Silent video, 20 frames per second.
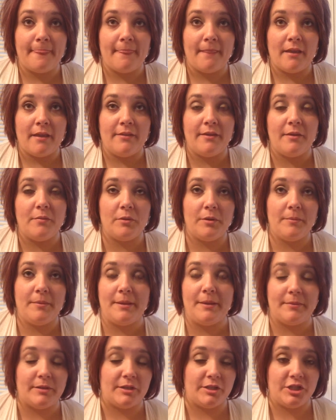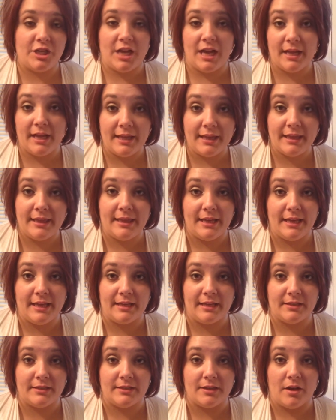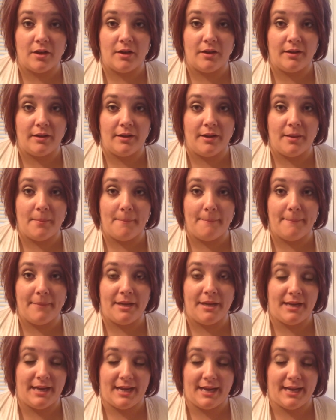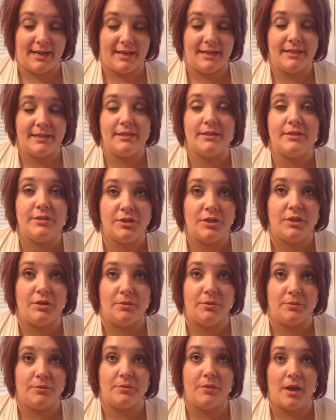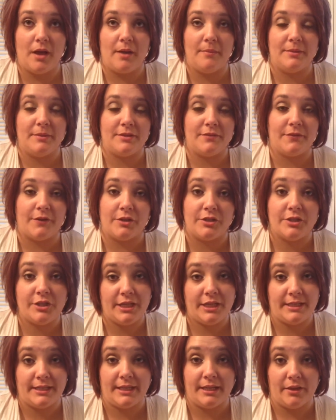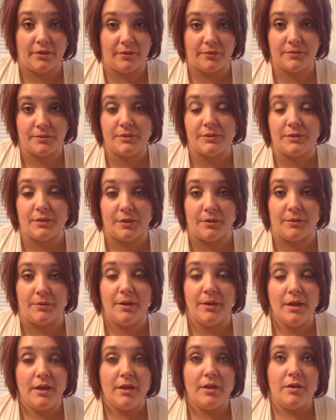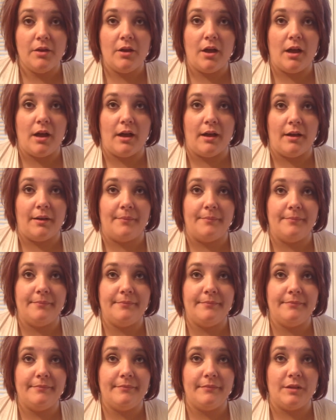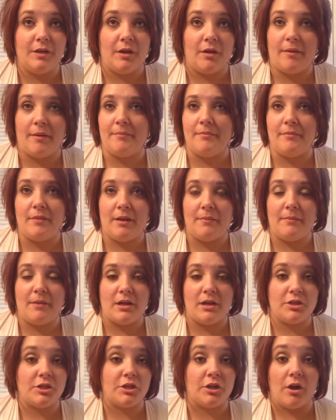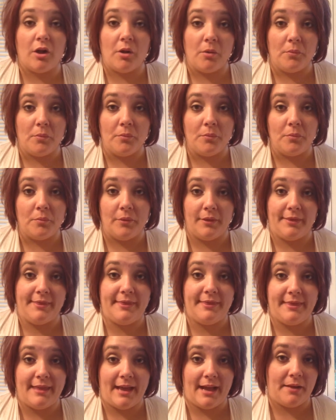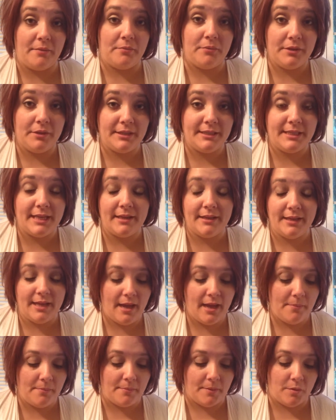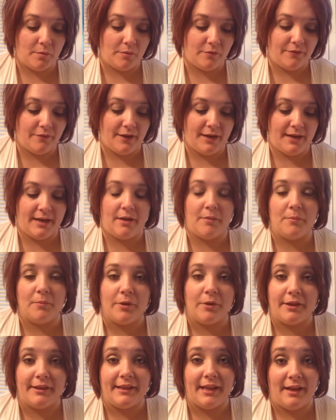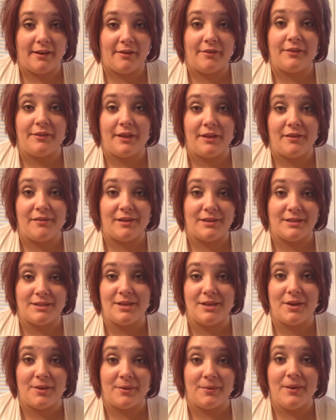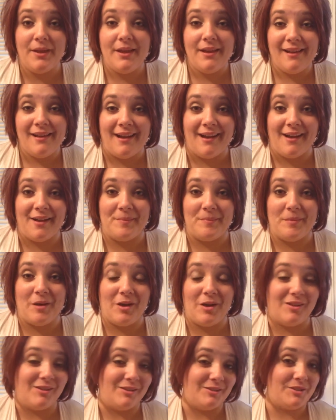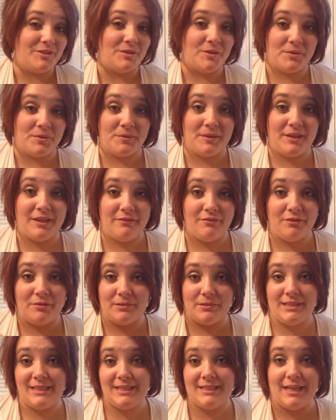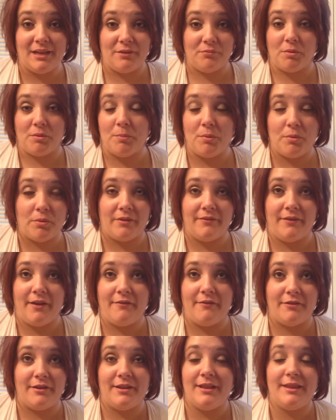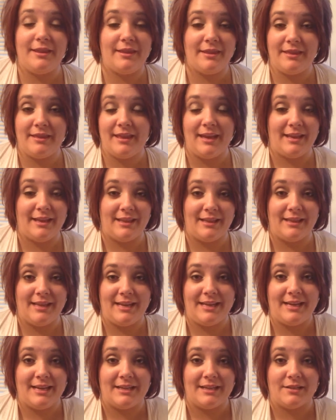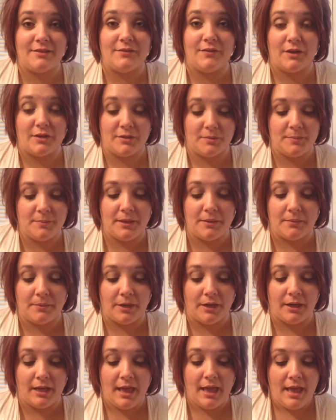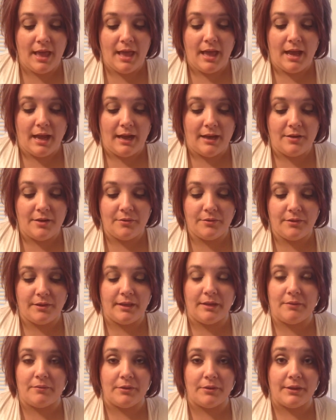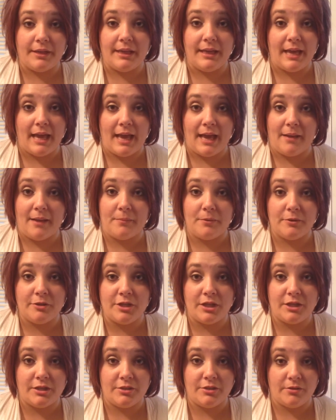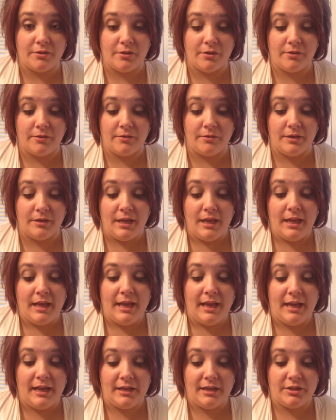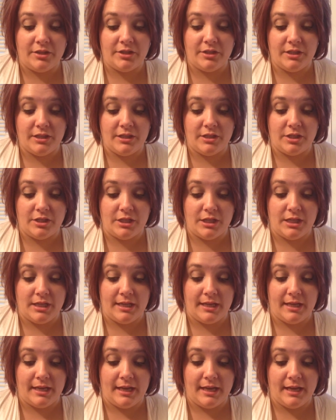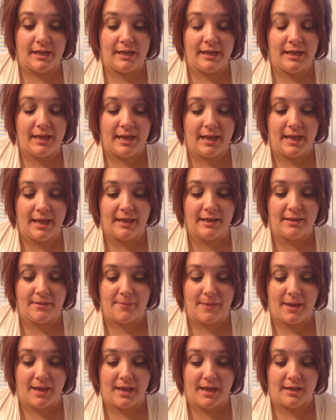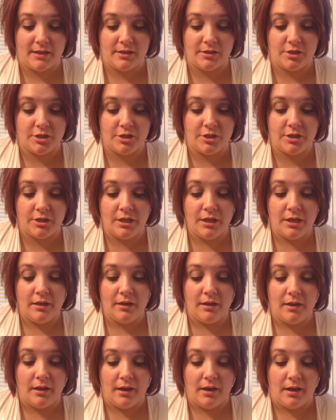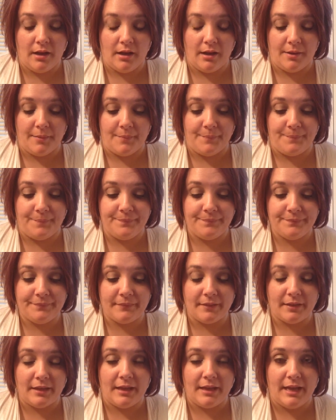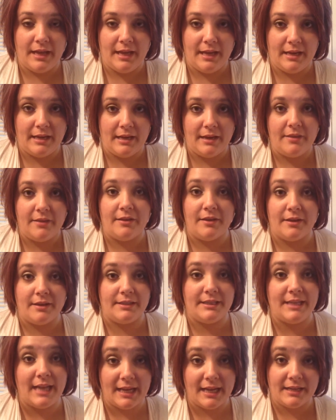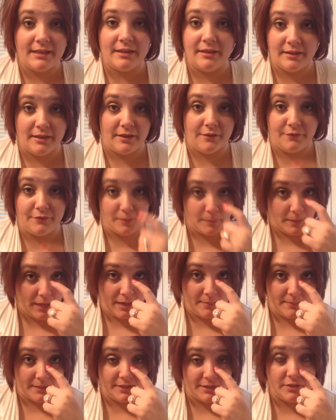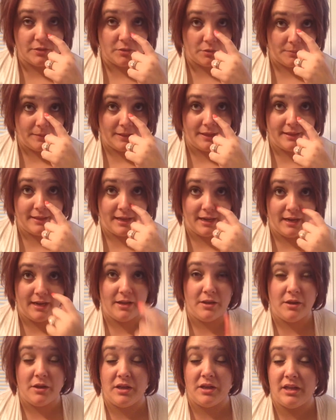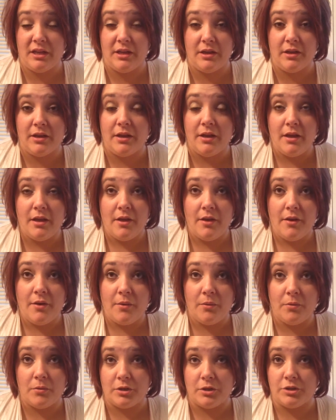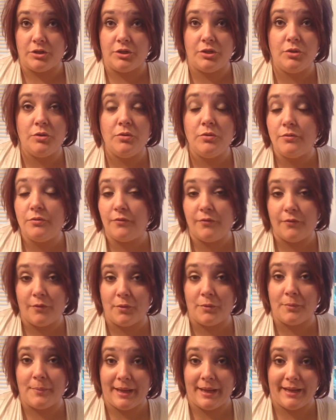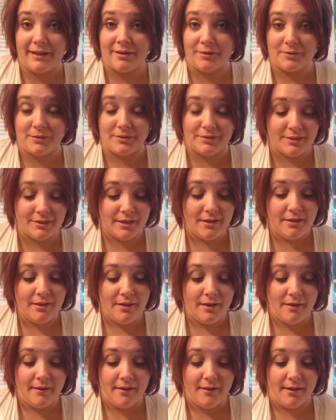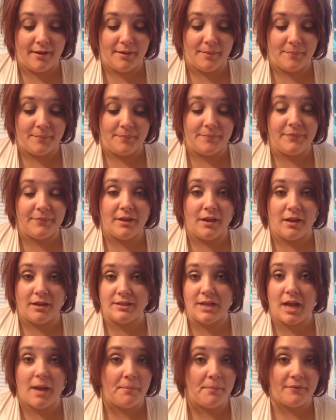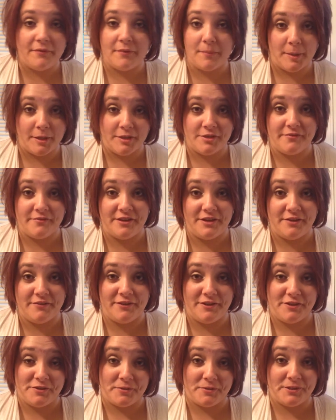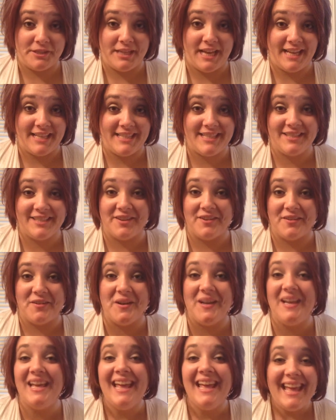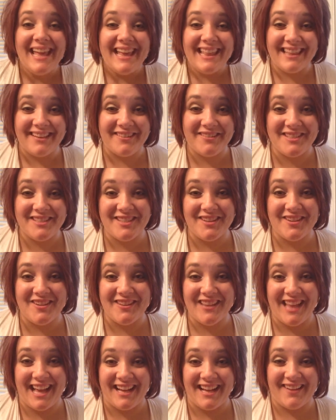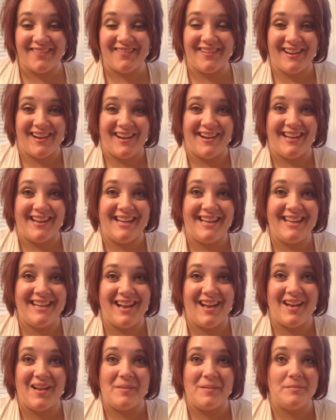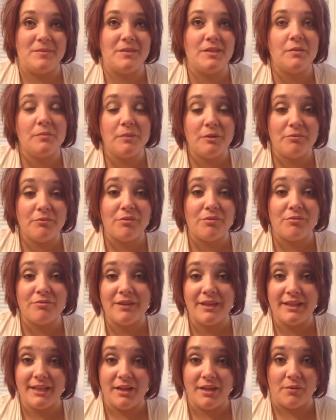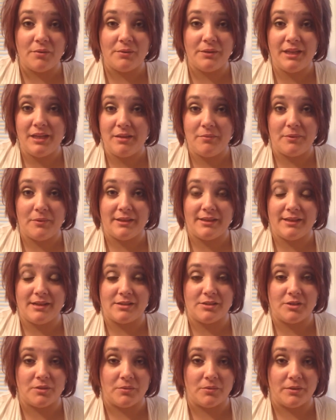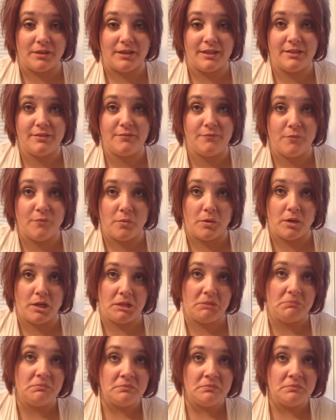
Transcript: they want to be able to check things on Monday too, as far as Jason goes. So, I'm not sure what that will entail yet, but we'll find out more on that, and I'll let you guys know. I'll also give you a detailed report of everything that they did as far as blood work. I know that they were looking at progesterone, HCG, AMH, and the phlebotomist told me that he ordered 2 full panels on top of a bunch of individual tests. So there was a whole lot going on. So we were really only with Dr. Orris for